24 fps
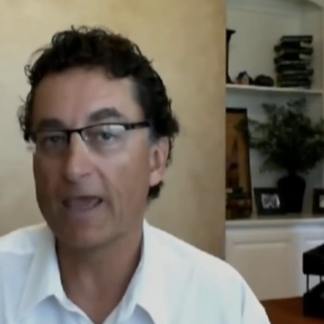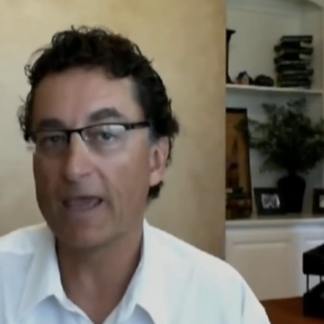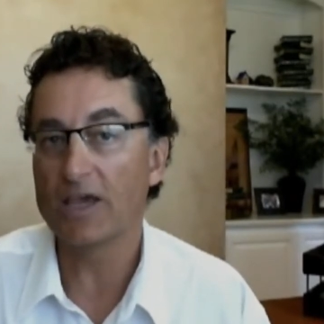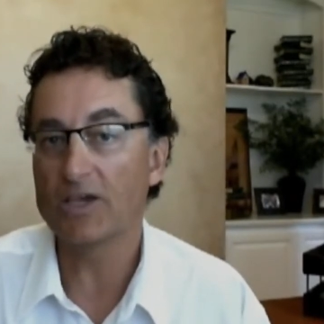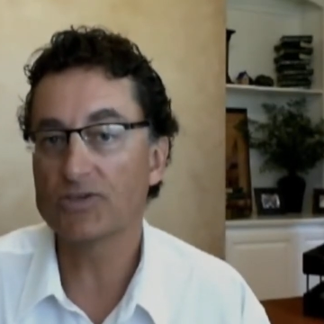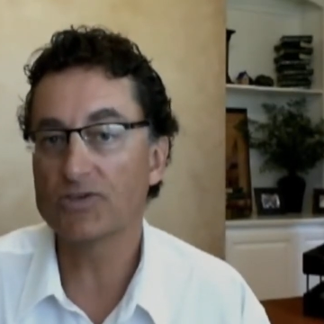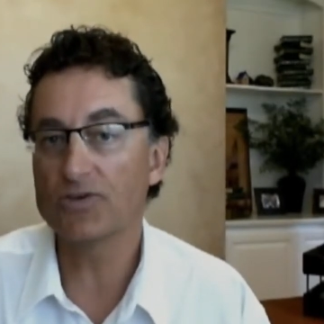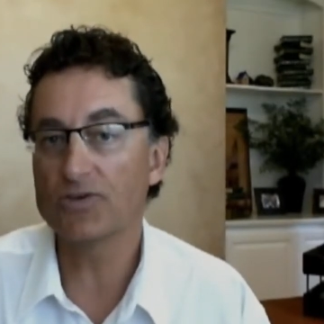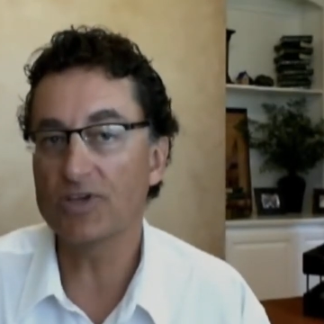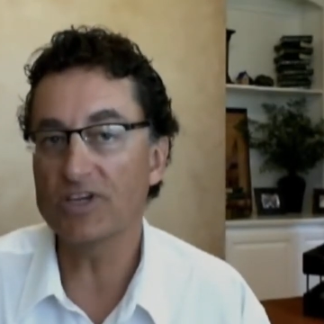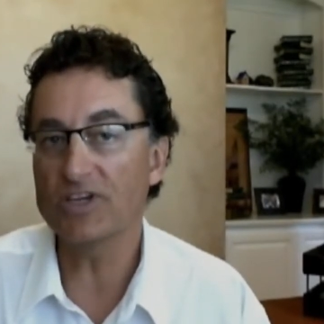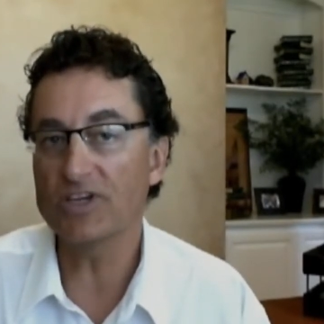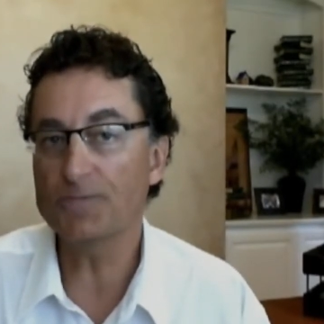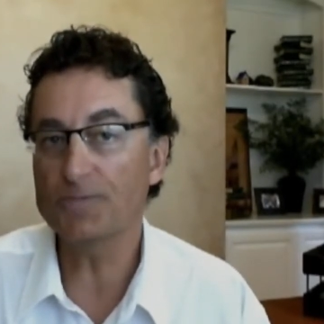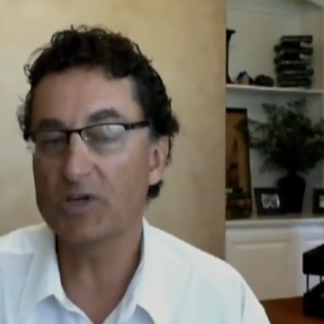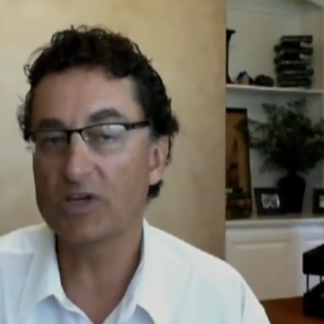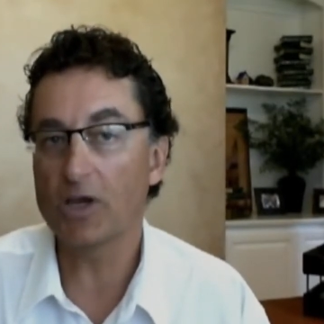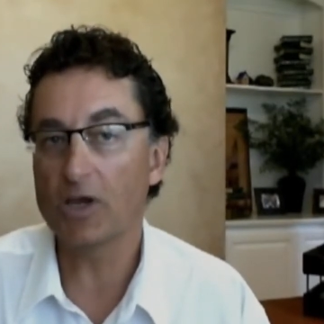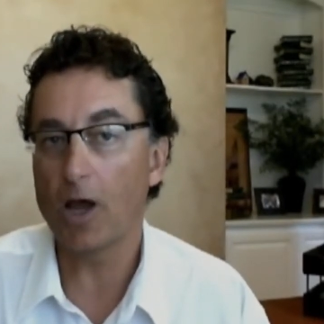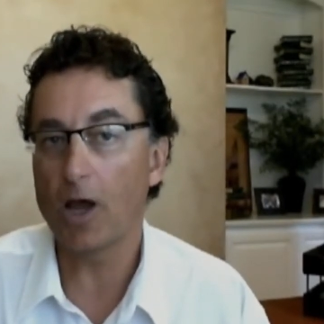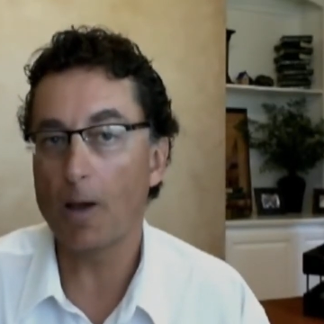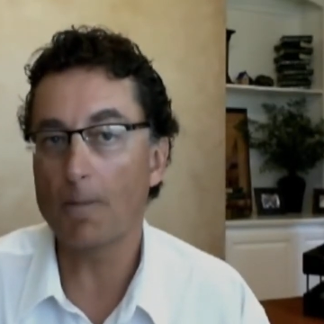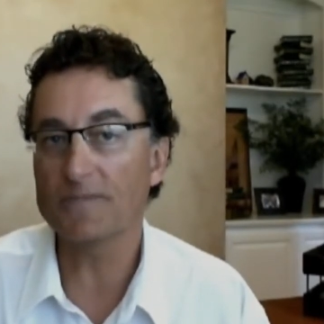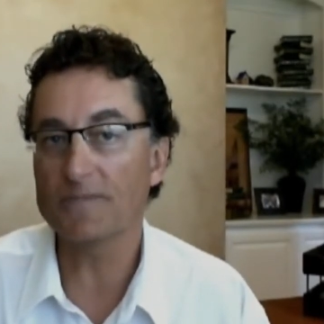So this
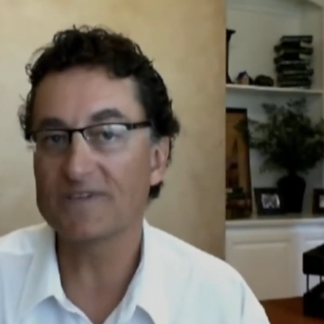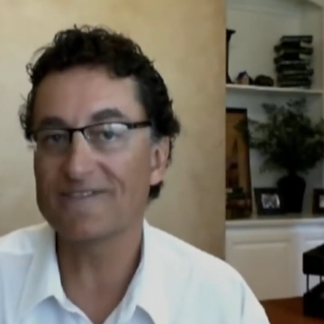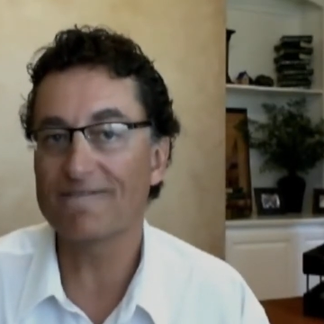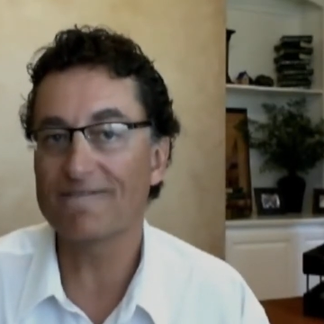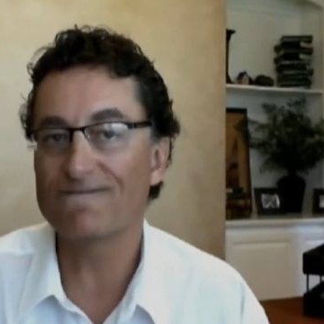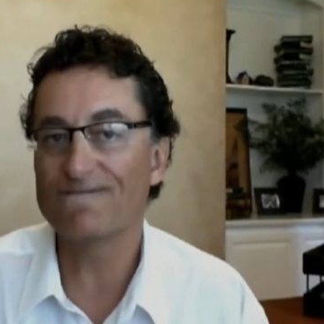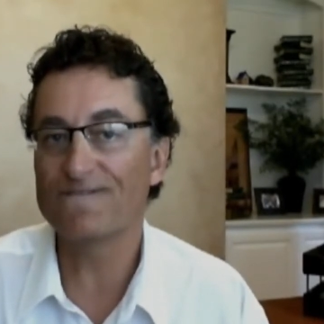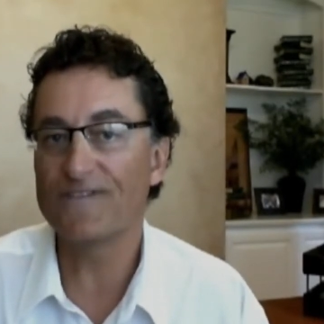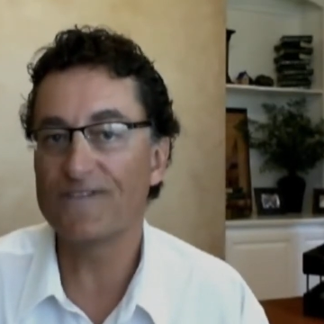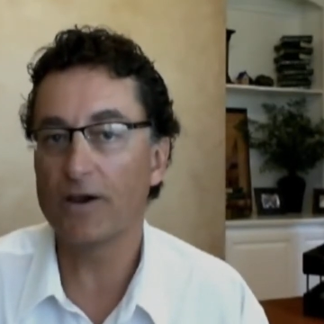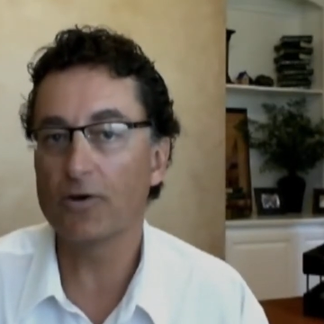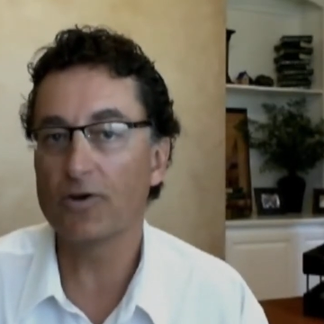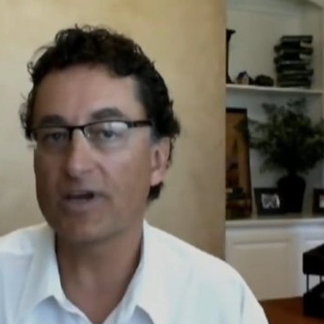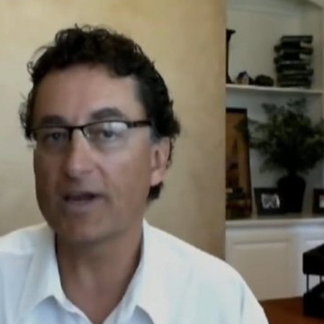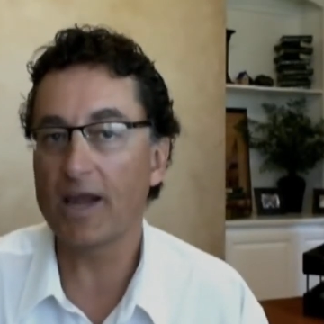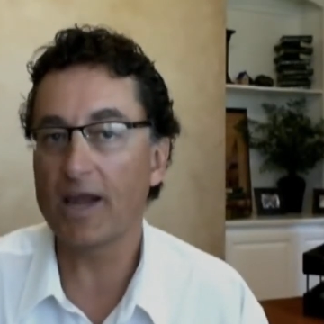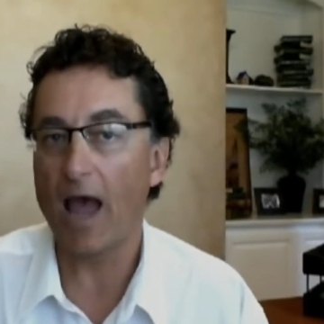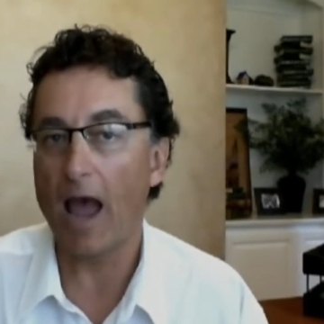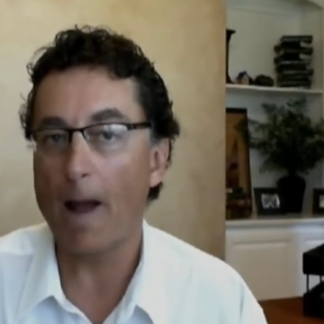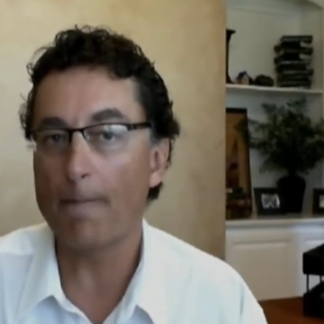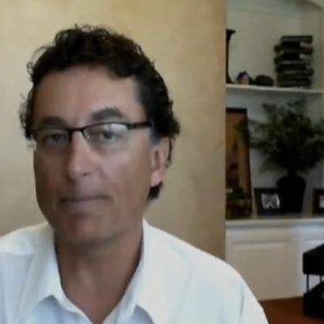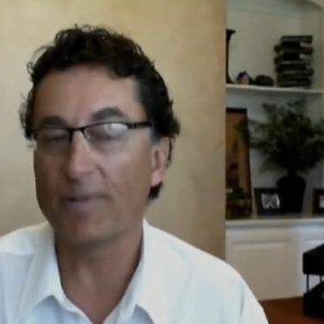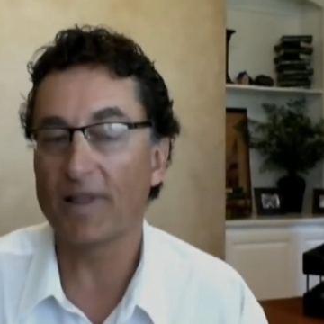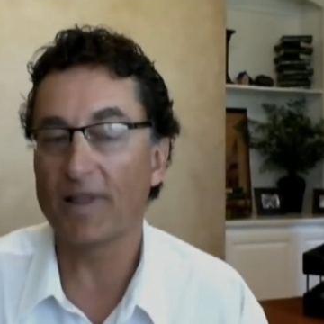becomes very
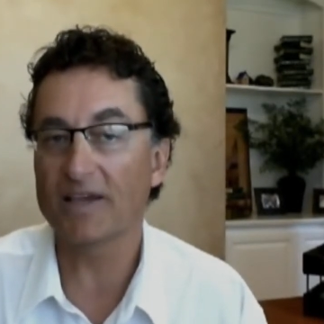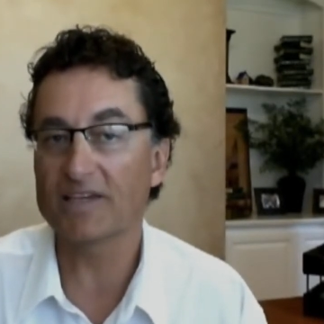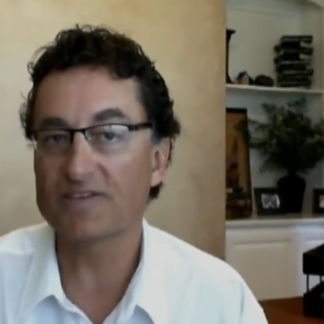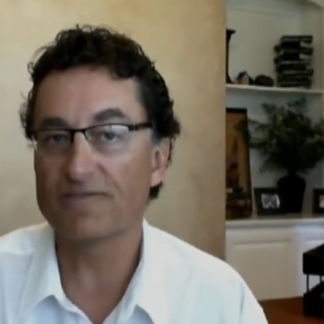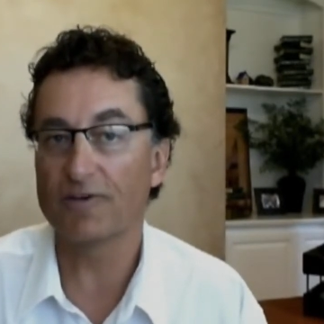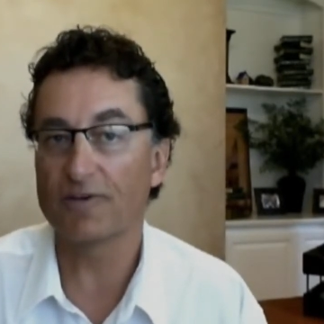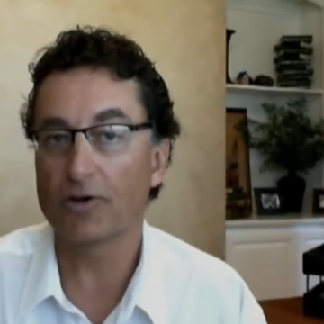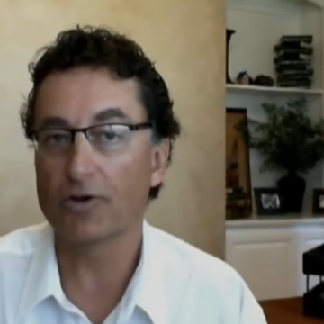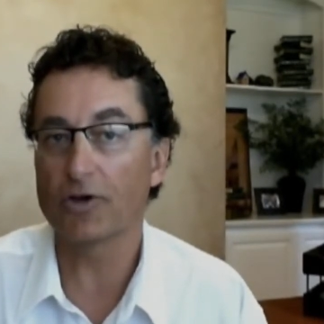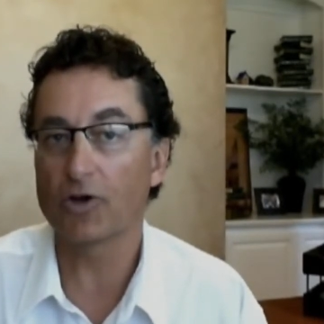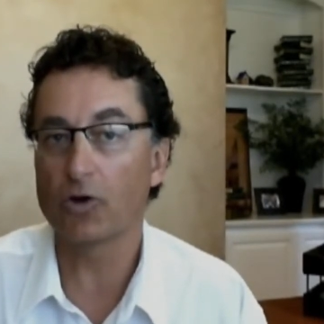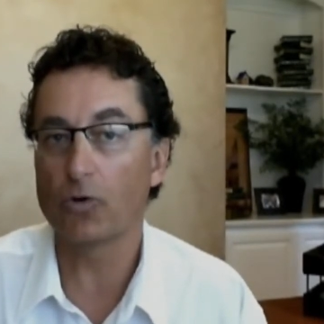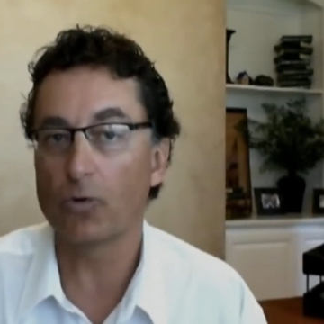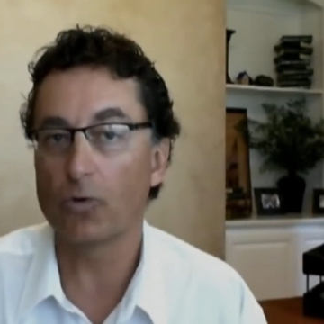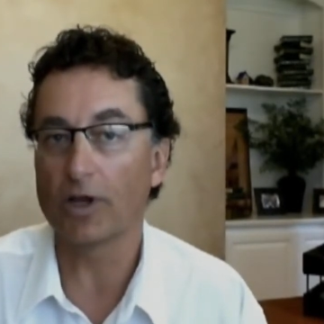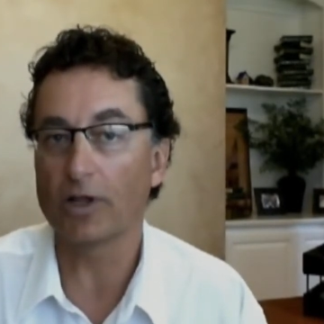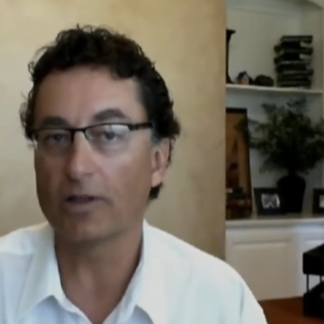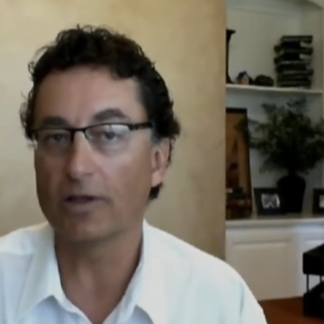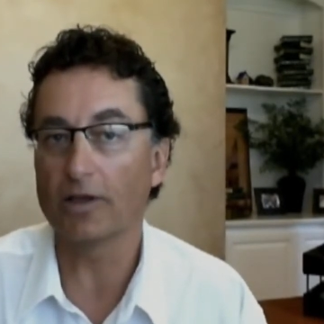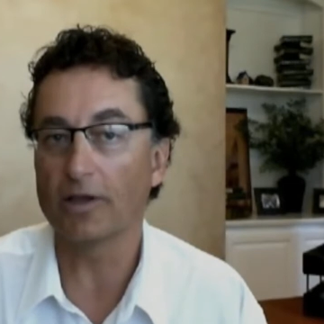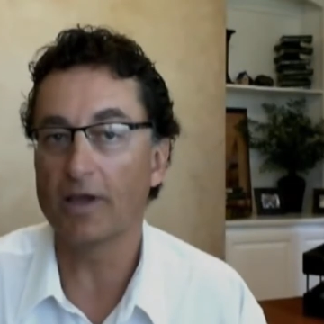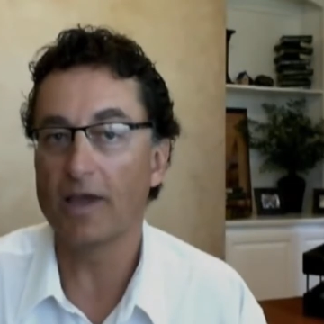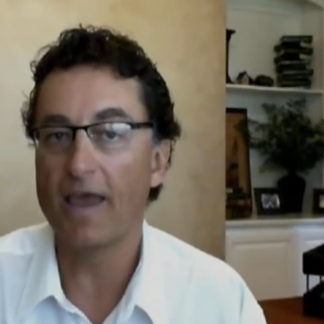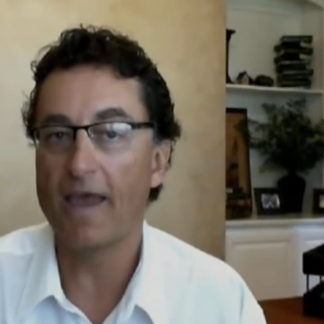complex very
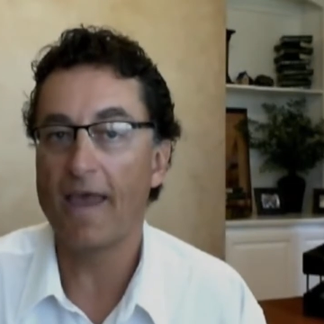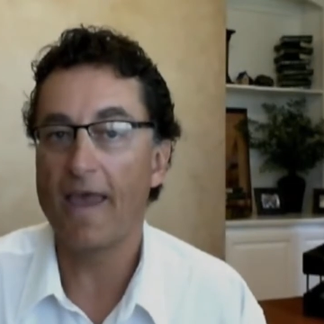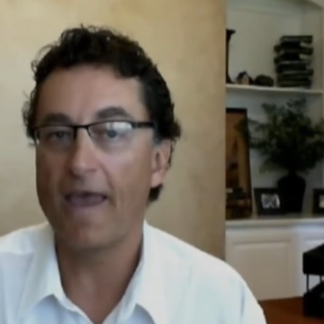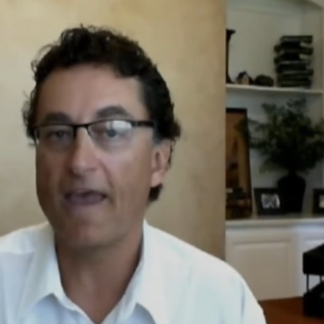quickly,